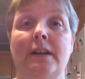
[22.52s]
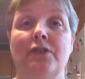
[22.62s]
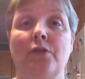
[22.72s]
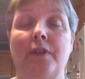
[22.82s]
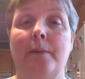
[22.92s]

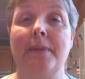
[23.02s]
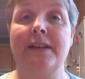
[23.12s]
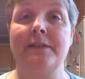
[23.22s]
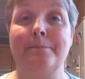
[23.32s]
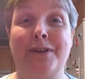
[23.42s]
So that
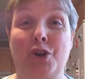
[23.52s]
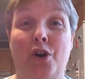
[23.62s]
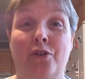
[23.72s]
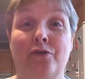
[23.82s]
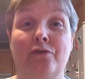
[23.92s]
makes it much
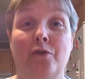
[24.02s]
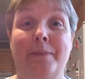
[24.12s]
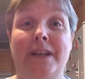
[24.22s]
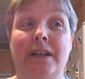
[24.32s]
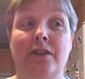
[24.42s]
harder for
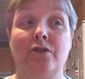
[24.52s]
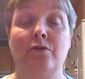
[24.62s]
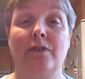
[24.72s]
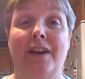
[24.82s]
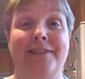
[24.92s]
me
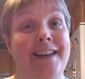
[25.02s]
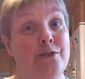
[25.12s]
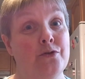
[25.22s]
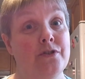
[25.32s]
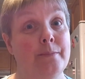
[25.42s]
to get the
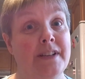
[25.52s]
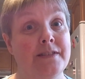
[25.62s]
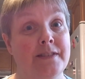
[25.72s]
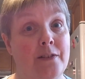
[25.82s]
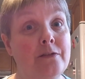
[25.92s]
house to
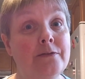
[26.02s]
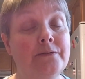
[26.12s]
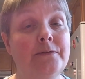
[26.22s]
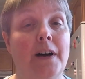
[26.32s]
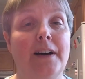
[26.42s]
myself.
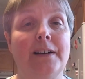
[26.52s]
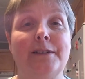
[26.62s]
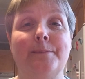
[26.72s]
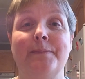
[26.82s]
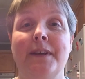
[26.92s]

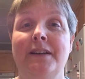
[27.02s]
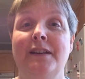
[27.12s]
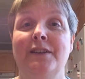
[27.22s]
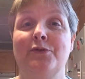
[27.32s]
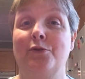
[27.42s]

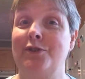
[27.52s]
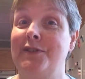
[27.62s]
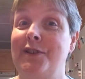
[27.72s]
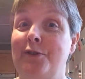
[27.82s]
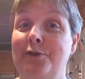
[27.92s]
So
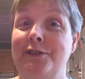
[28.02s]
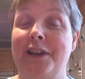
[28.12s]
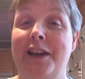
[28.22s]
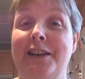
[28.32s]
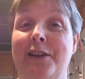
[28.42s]
she's here
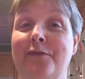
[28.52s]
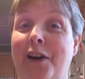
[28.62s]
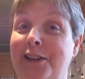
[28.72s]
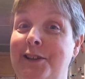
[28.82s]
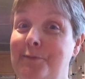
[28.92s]
today, and I
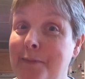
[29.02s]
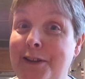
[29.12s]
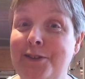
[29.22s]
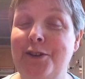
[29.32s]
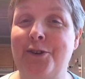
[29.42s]
finally
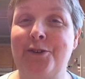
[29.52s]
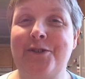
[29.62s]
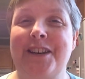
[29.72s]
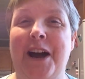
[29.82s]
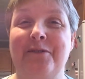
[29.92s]
admitted to her
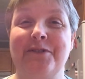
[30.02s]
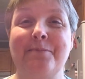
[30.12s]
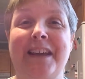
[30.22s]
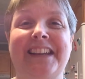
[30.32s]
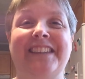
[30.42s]
that I
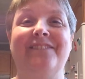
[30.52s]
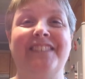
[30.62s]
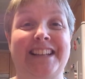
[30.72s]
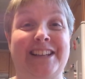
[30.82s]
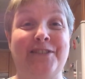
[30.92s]
was making
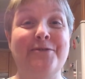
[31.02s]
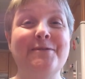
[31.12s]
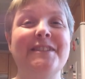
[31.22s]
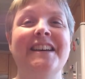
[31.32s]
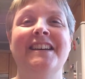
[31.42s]

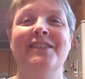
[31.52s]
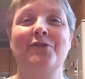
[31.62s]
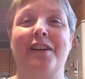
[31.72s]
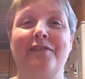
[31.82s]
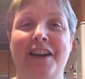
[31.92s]
videos.
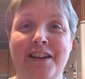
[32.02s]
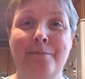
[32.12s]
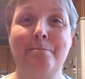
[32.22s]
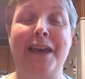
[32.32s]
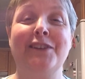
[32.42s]
So I've
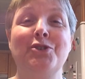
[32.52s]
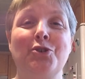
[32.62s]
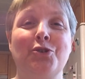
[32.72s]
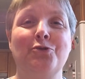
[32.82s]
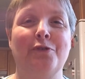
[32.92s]
banished
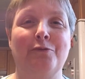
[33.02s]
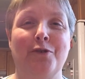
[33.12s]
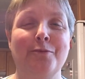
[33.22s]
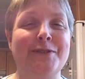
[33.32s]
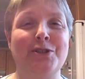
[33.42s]
her to a
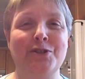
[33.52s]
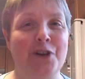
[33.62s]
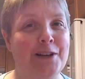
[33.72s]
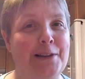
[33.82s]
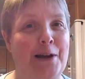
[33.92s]
room, and she's
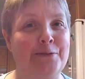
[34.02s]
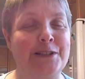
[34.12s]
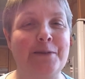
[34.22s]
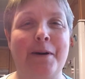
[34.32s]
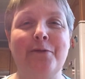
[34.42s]
not allowed
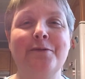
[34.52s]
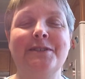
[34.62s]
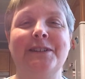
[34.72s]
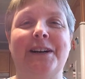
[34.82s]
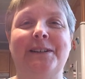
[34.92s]
to come
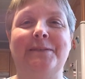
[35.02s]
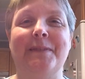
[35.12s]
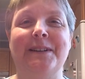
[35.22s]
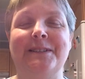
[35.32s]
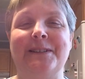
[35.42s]
out
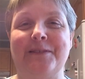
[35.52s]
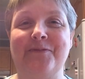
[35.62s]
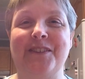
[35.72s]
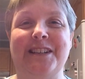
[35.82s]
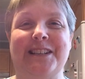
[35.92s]
until I'm
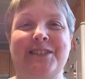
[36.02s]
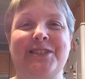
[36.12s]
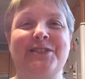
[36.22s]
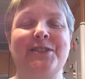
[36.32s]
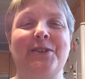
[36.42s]

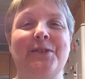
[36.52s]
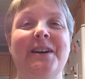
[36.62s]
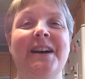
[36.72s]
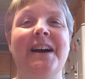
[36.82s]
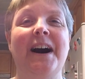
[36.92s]
finished. So,
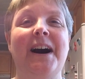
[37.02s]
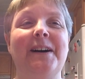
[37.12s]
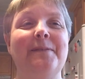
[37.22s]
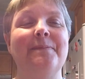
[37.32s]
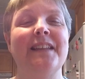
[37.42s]

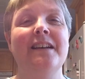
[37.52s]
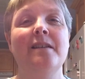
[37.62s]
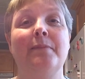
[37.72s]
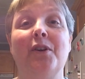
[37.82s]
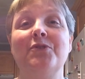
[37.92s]

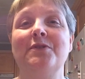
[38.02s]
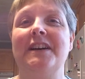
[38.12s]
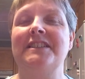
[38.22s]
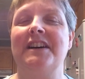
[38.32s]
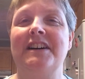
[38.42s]
but also in
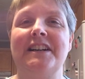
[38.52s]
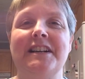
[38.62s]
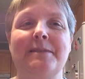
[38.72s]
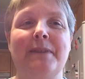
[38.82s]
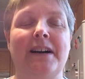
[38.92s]
that
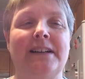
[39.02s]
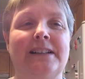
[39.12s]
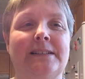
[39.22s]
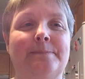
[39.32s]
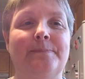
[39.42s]

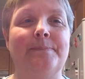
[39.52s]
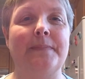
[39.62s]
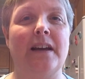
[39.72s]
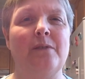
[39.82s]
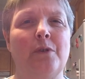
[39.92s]

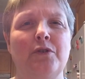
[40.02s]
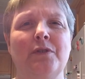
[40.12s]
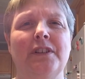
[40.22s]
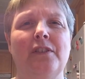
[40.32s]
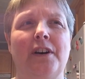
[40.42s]
time, we were
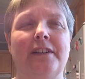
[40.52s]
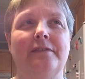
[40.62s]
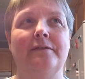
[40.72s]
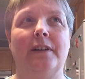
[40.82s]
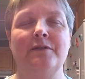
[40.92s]
doing a lot
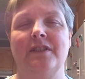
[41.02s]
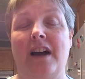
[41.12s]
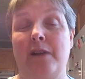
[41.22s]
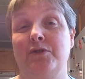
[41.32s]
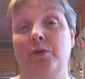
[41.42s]
of,
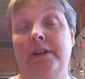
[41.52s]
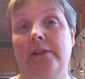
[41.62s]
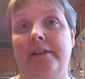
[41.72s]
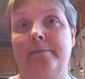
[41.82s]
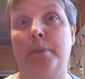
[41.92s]
I was doing a
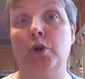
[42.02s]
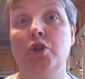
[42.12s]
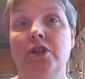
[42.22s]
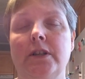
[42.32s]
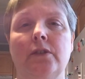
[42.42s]
lot of
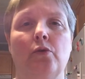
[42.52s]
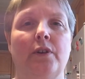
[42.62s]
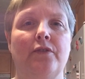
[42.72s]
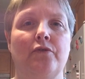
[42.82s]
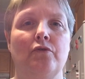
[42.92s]
purging,
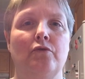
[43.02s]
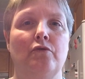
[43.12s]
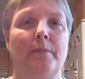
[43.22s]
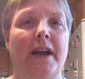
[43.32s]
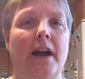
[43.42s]
going
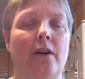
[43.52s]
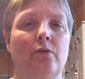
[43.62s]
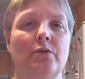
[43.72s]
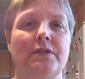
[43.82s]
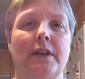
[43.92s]
through my
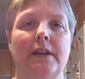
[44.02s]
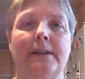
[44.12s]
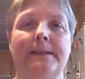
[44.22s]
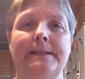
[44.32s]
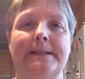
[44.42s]
house
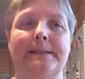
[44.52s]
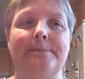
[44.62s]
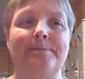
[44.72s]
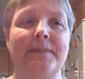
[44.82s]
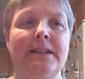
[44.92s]
and
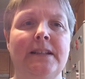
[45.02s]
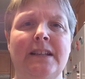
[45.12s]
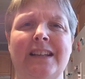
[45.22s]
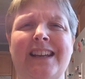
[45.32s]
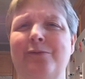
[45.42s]

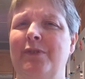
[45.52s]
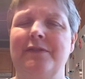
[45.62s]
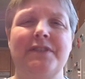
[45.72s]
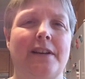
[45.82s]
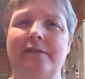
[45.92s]
getting rid
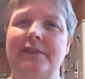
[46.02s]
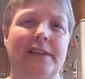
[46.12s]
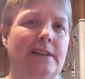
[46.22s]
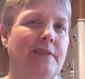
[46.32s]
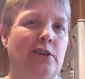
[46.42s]
of stuff
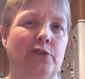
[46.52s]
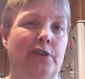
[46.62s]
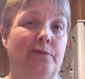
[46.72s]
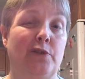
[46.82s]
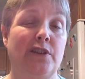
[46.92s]
that I've held
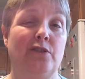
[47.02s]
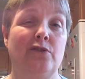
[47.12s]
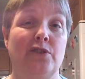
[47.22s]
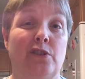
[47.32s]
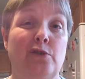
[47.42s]
on for
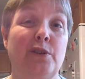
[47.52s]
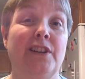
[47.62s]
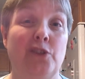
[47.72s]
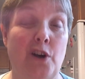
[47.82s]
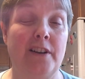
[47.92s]
years, including
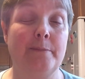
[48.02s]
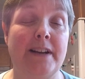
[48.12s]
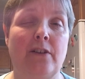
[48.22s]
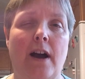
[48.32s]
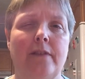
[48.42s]
a lot of
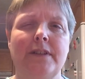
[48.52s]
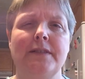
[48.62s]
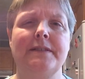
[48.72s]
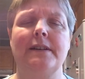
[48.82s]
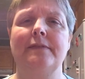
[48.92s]
my
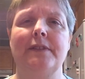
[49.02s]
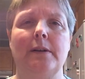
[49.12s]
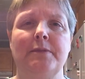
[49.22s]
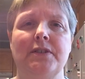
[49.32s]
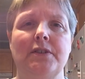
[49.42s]
crafting stuff that
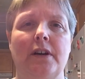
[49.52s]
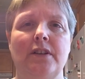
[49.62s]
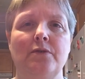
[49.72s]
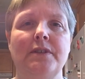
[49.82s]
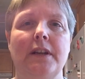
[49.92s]
I'm just not
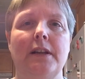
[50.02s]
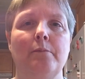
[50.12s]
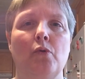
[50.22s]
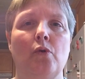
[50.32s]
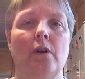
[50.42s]
using
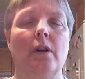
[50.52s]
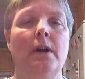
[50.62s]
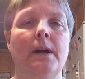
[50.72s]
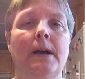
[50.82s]
anymore.